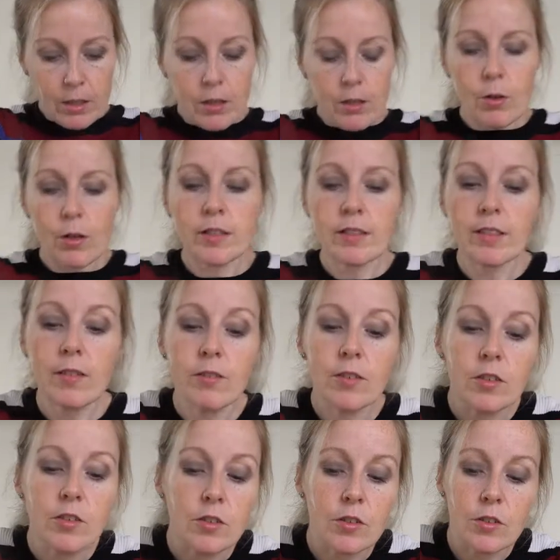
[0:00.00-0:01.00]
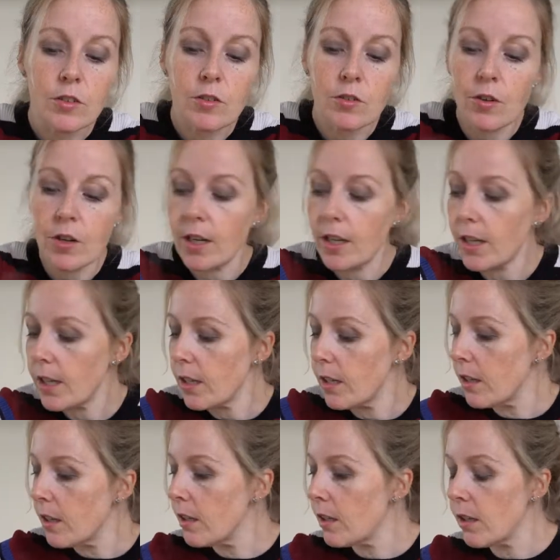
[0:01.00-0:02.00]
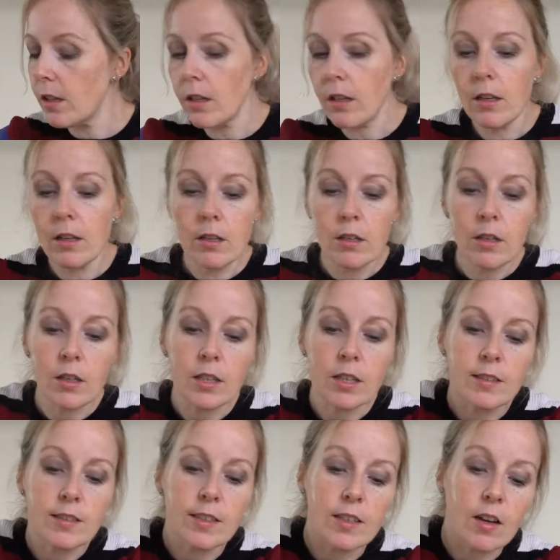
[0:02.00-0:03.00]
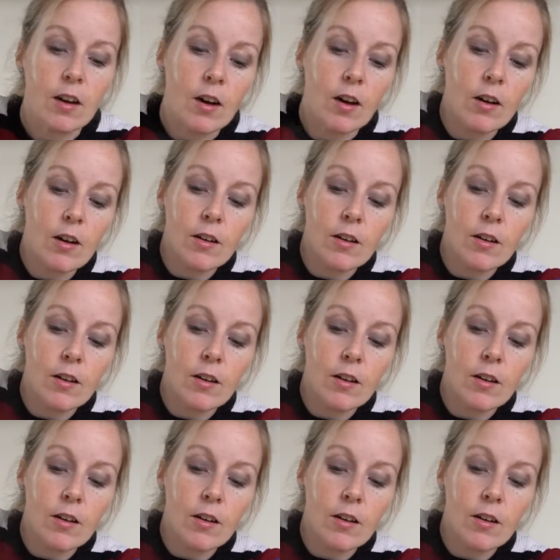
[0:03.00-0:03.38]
About 703. Cut this in half.